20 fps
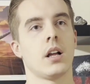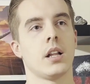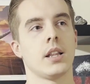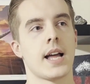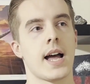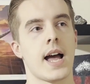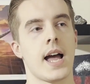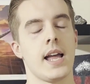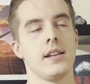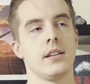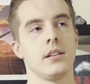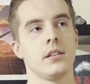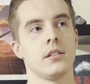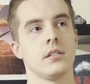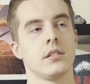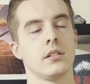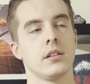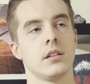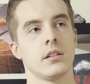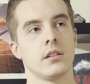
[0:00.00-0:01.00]
lot
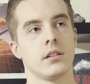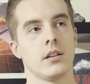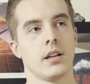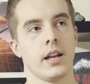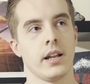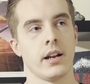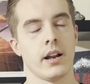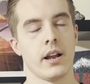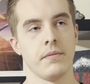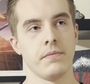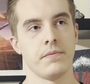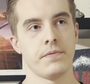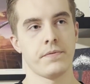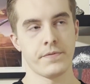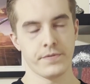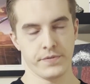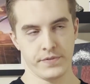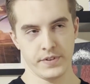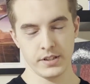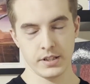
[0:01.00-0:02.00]
and I
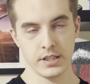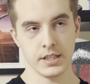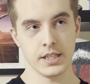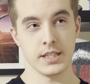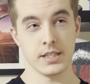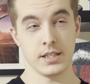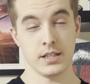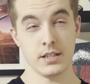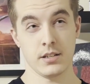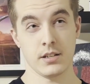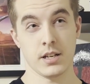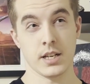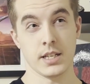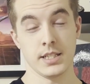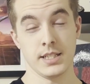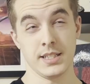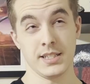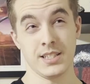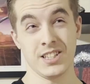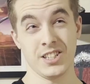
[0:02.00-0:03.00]
feel like I need to